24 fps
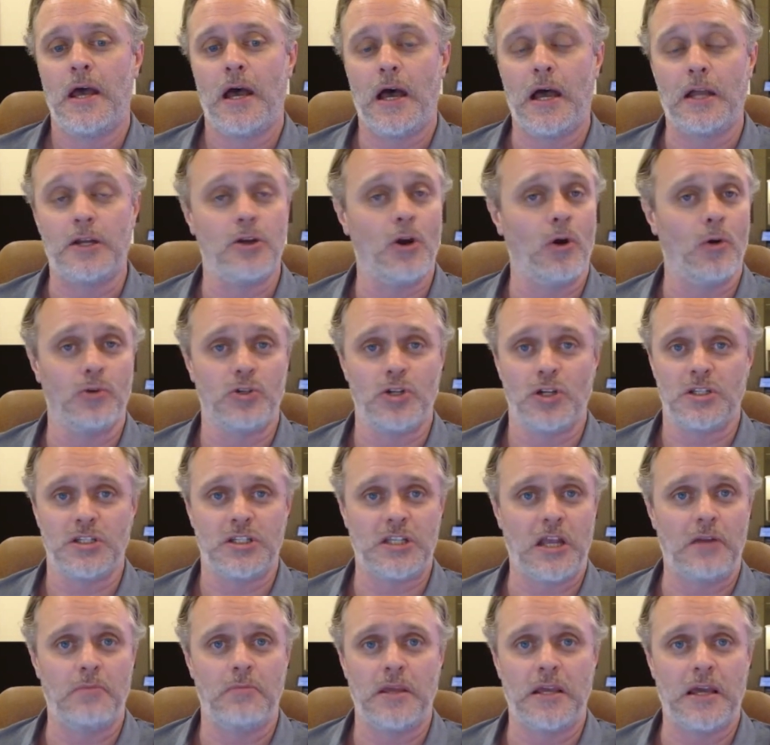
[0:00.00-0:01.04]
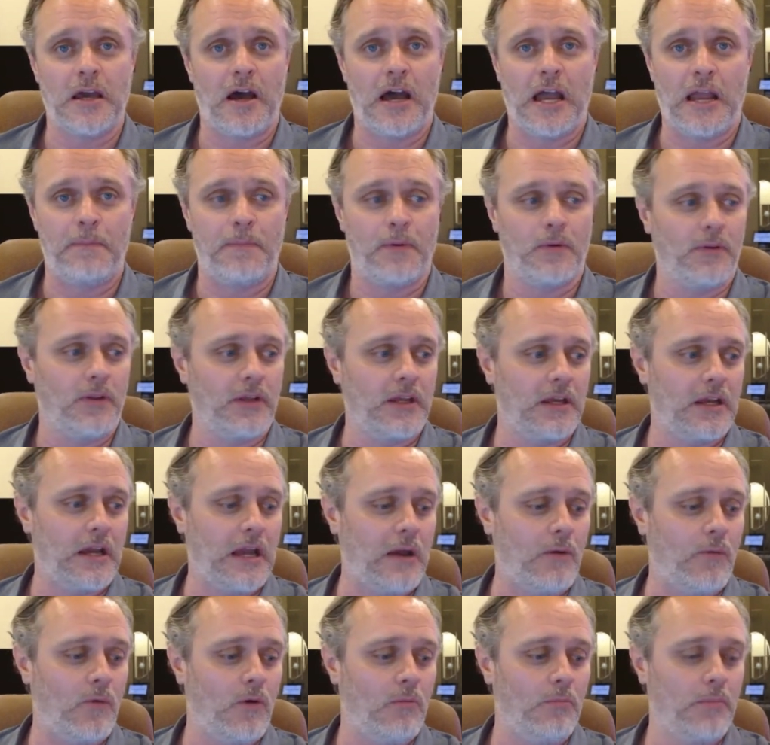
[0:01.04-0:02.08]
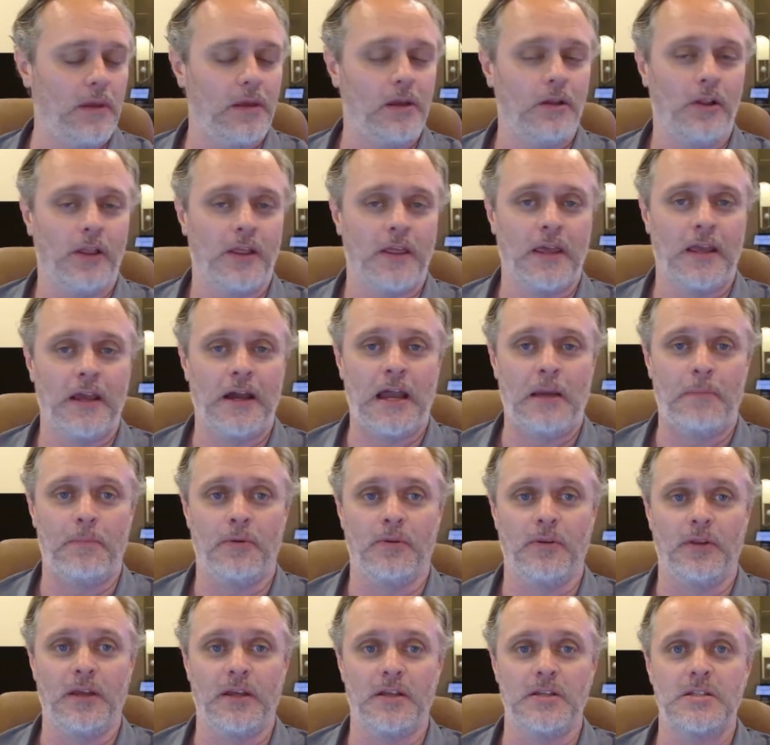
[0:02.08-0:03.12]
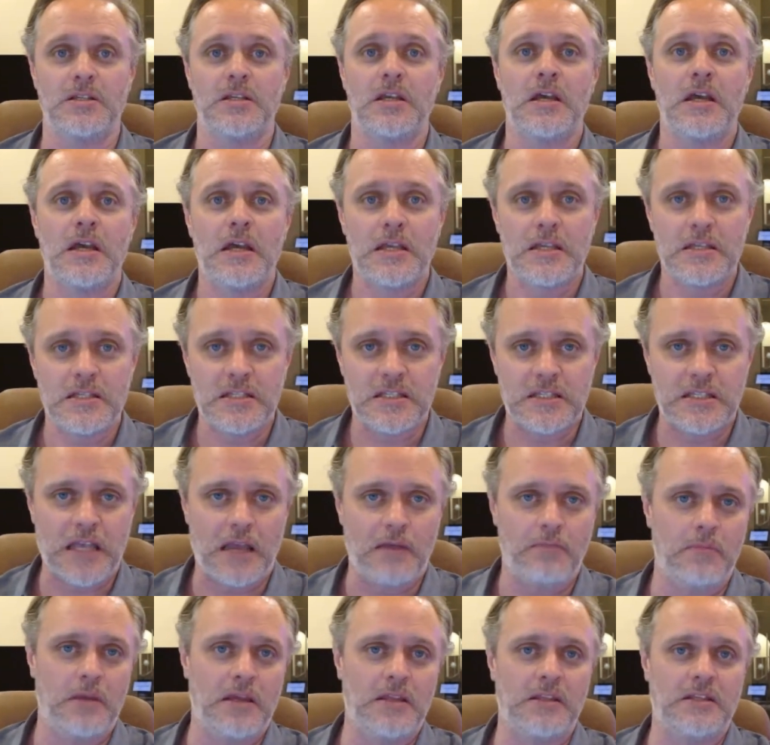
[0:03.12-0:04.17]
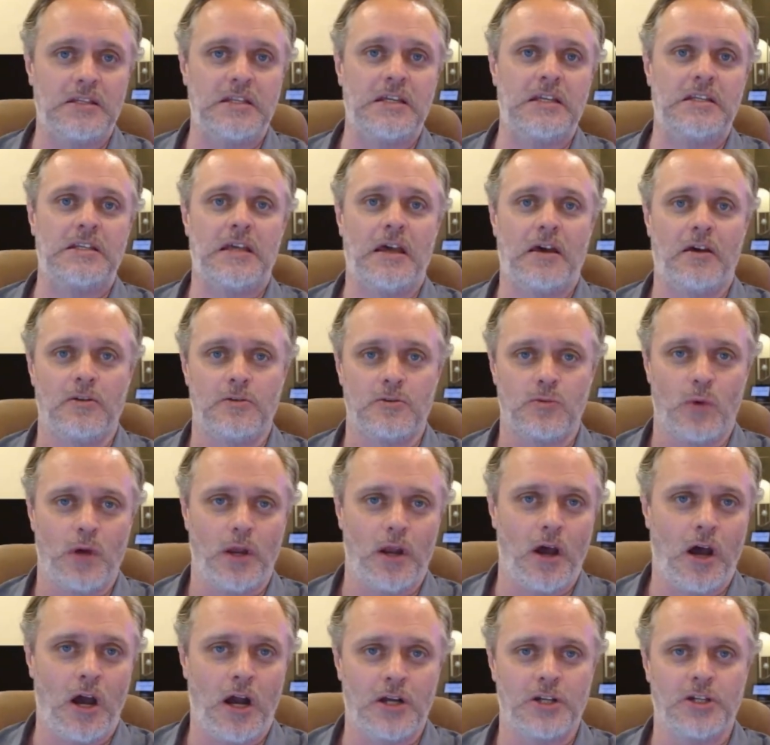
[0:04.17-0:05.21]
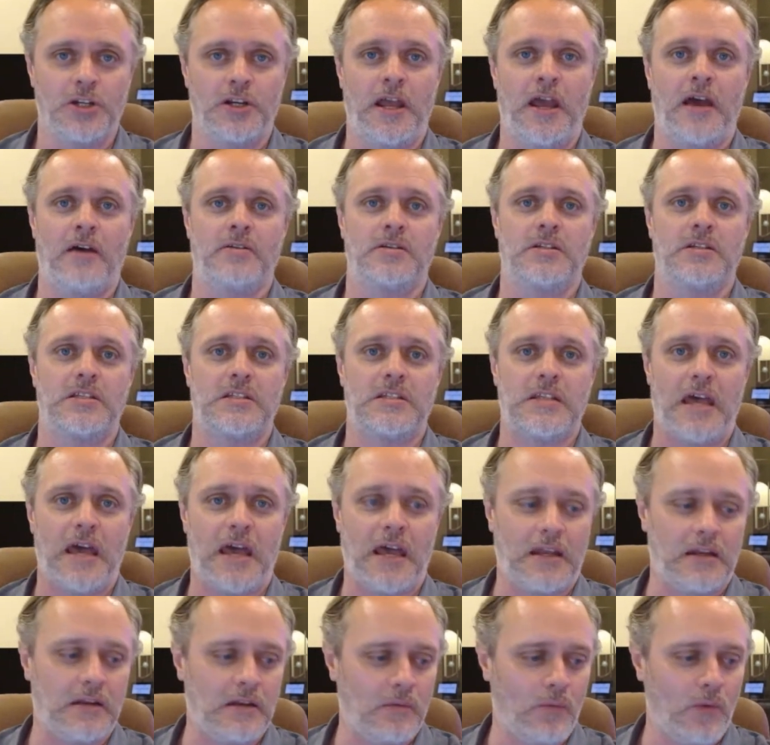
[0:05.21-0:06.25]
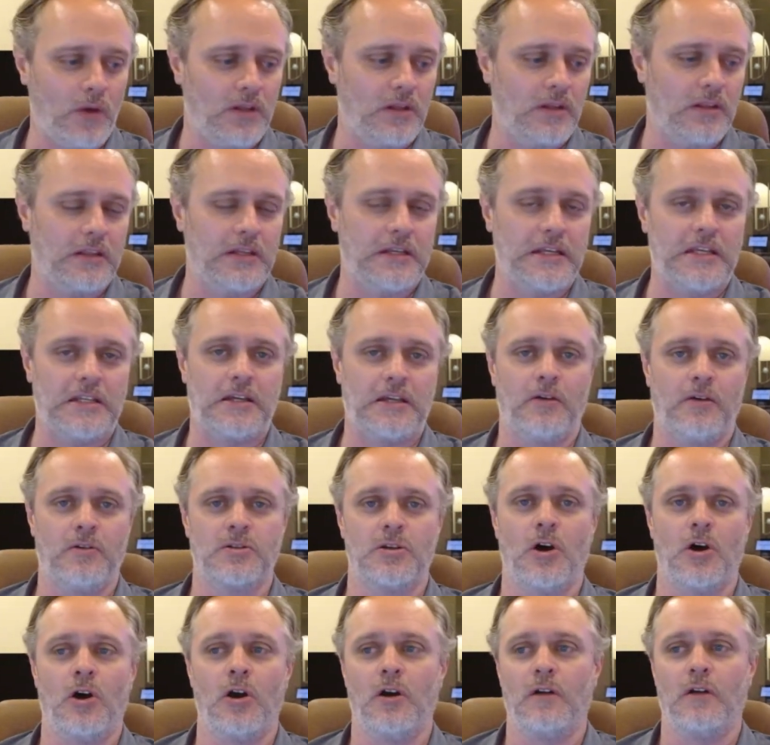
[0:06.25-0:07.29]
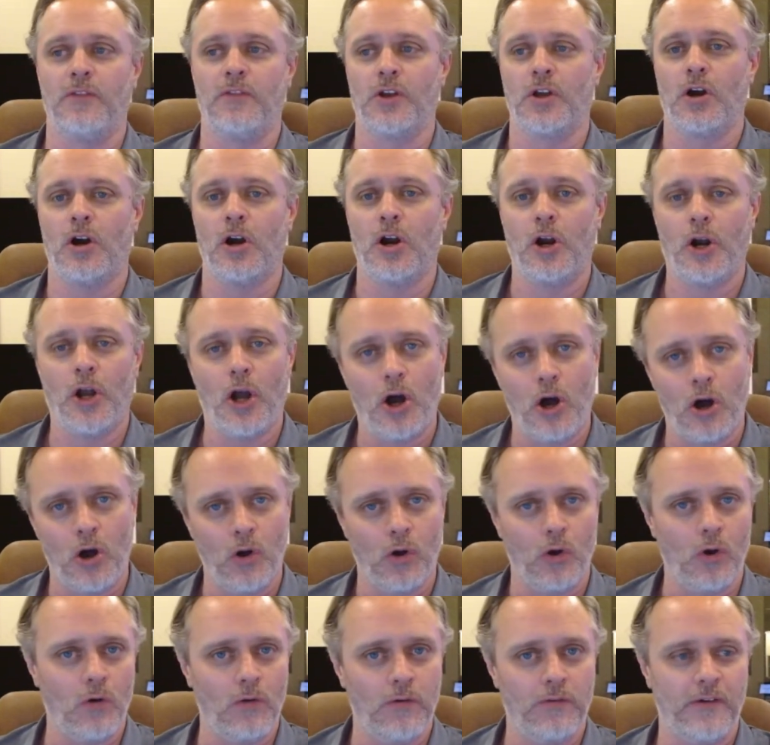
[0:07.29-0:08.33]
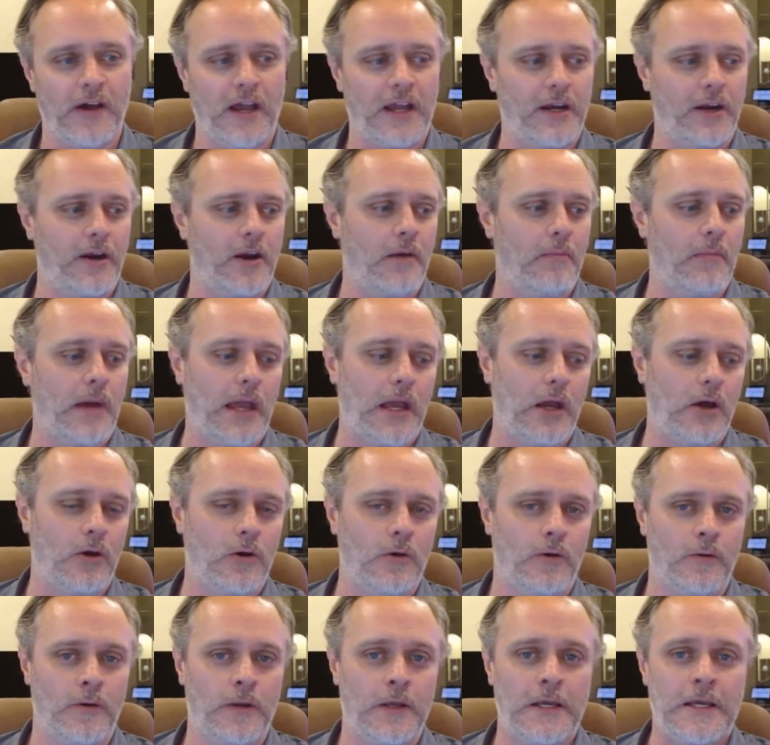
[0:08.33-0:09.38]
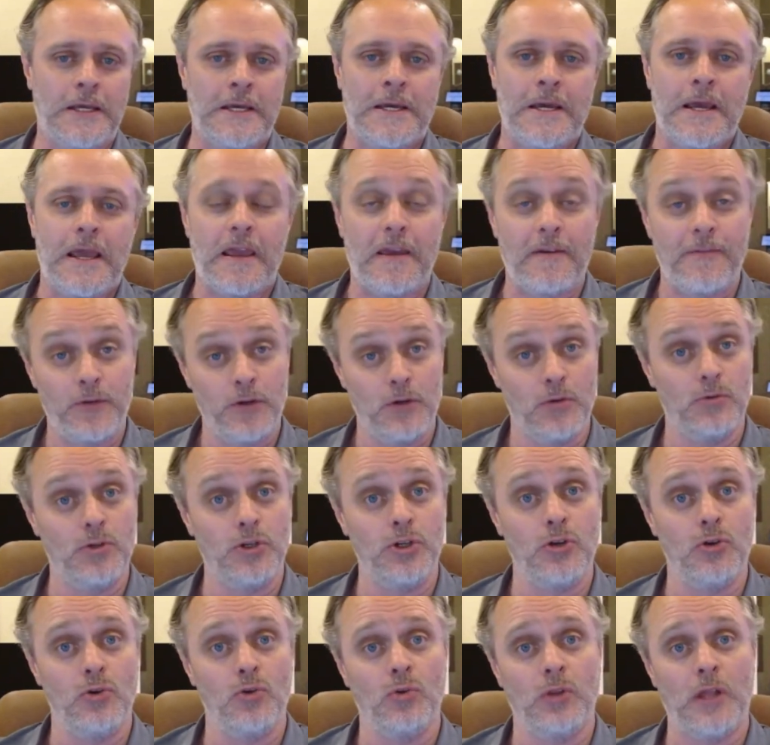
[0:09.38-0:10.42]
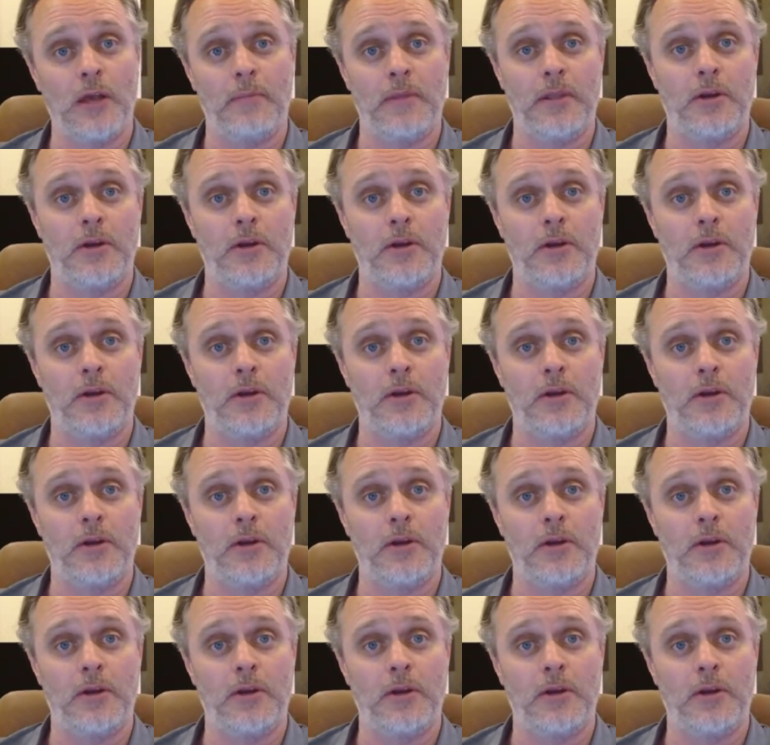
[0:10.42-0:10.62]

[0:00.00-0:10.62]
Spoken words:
Don't just send me a hyperlink. I won't be clicking hyperlinks. Send me the details, what auction house it's at and what the details are of the card. I'll go find it on my own. If you do, let me